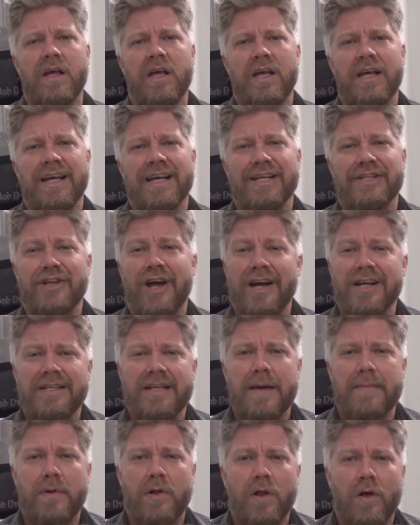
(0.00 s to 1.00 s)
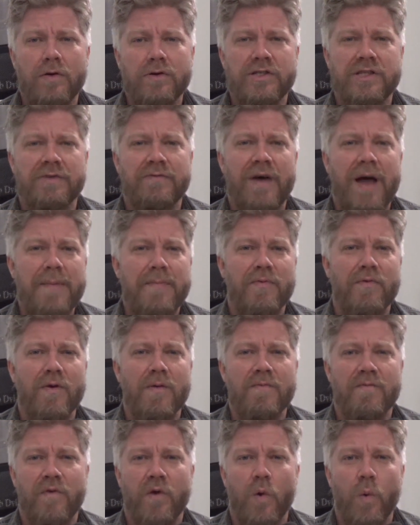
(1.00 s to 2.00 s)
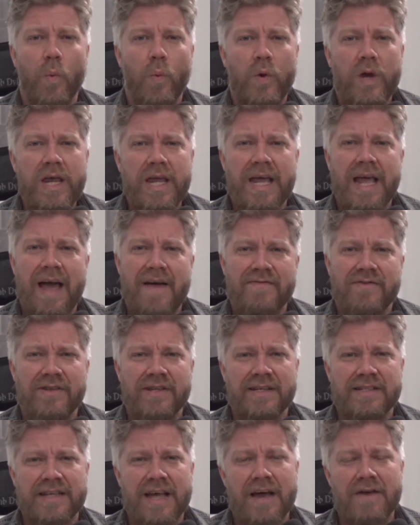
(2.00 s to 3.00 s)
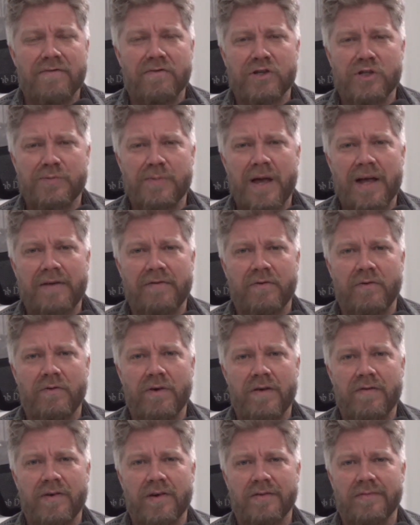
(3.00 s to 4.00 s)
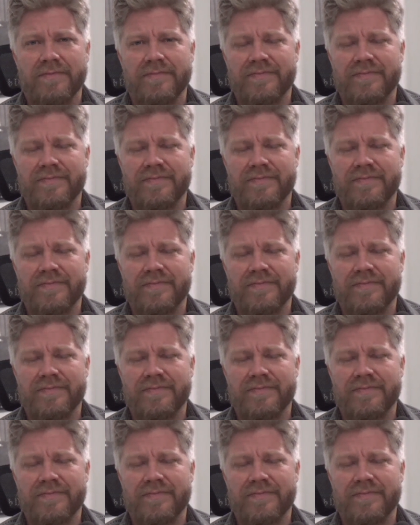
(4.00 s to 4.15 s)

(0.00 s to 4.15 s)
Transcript: Johnny Depp closed the Viper Room for a week after this out of respect for River.